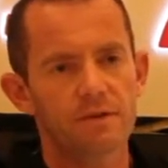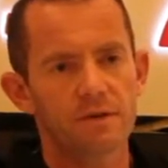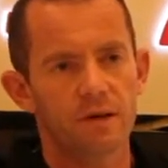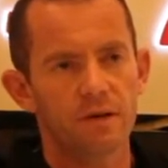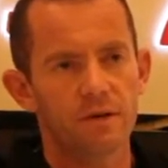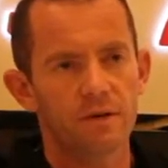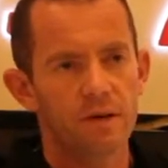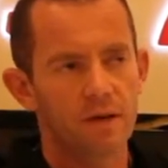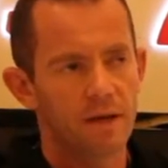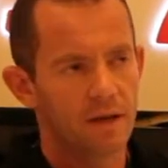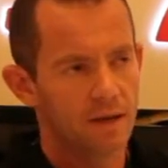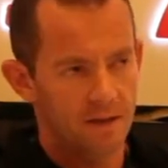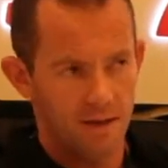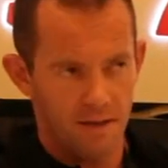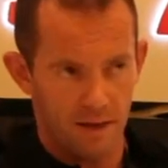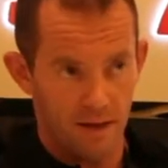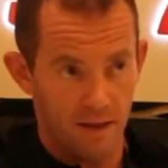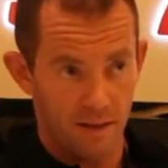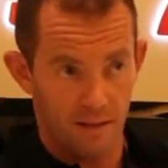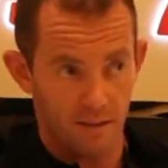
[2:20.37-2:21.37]
So
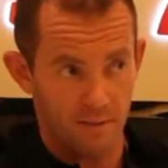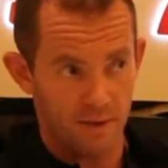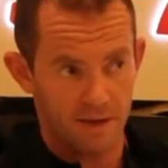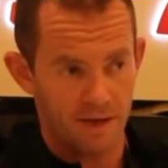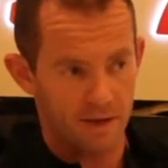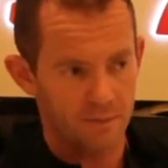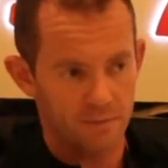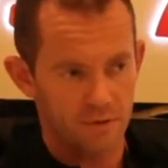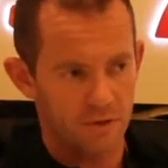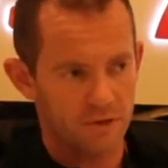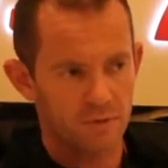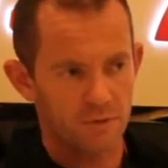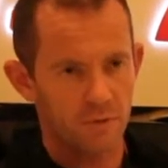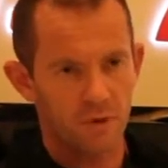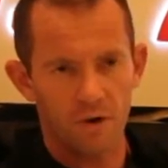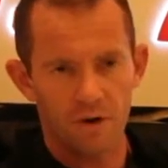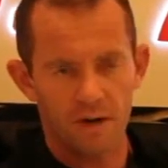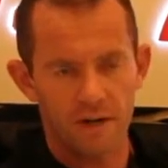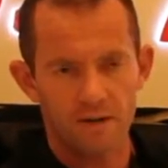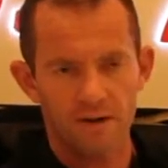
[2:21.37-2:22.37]
either that becomes a
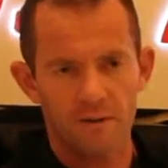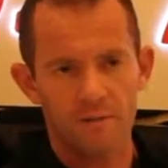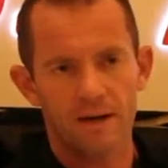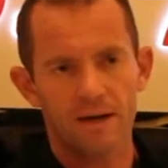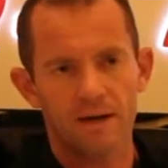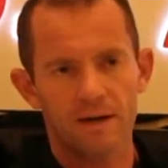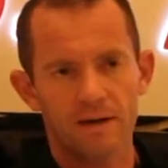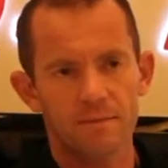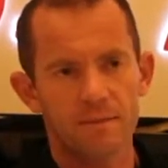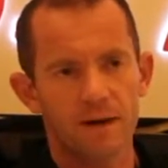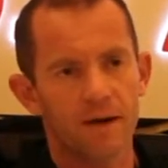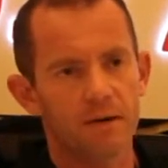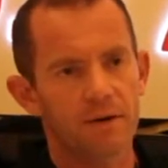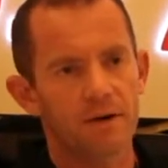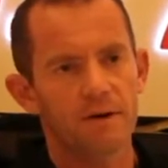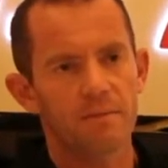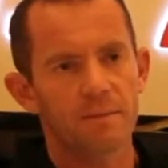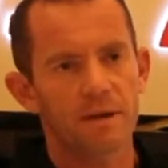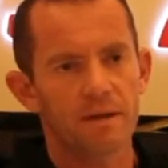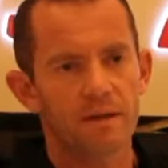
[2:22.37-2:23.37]
small incremental amount
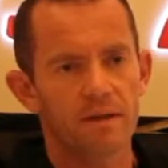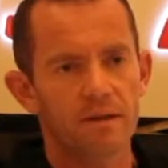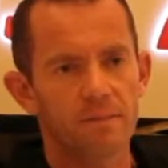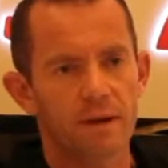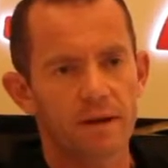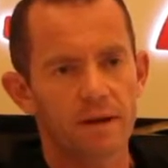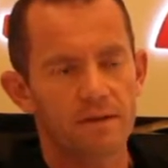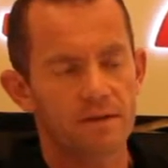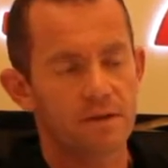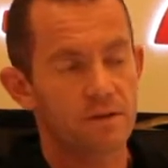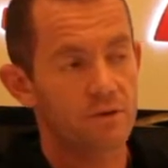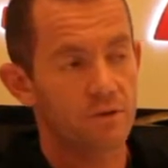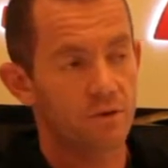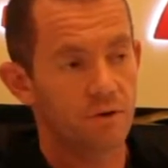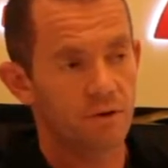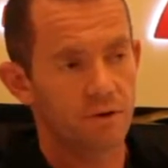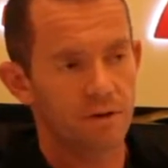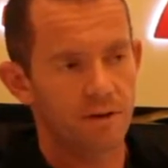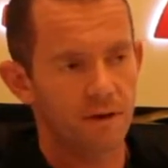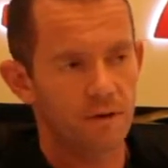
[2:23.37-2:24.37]
on a monthly basis,
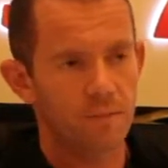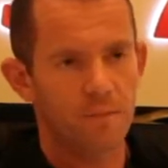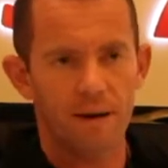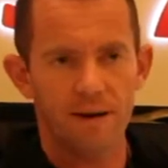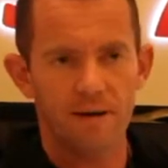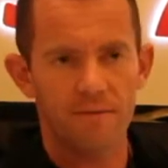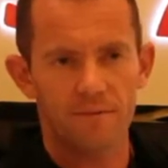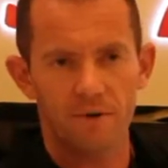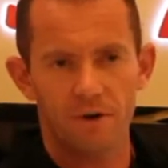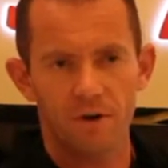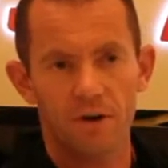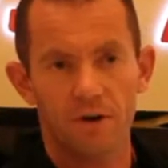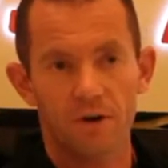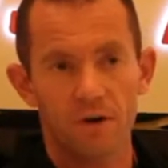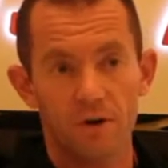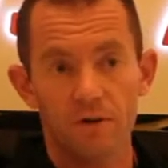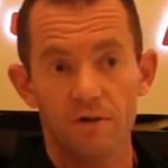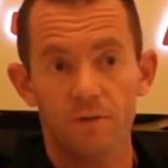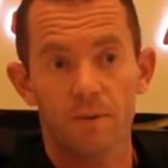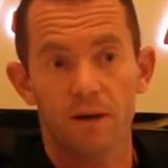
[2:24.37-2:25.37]
or they'll pay for it on a
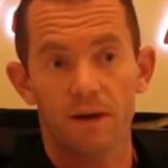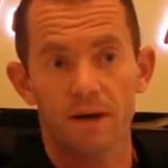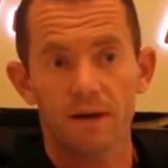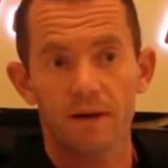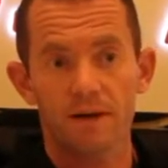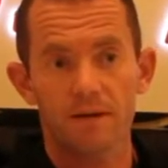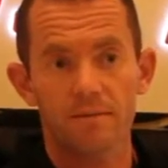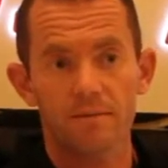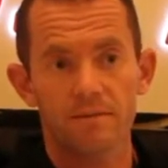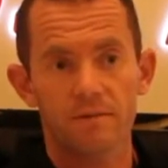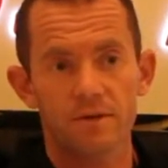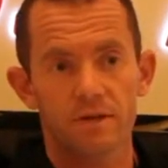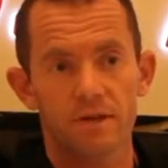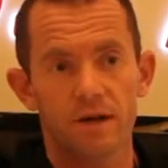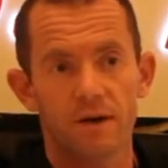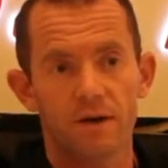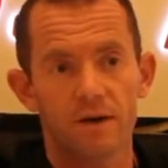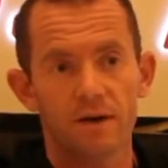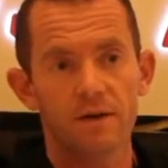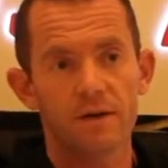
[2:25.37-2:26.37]
cost per click
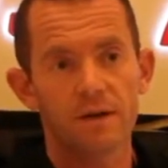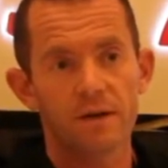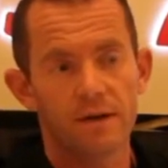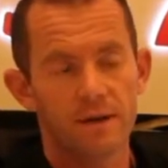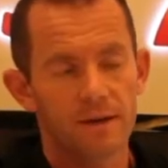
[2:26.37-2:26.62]
scenario.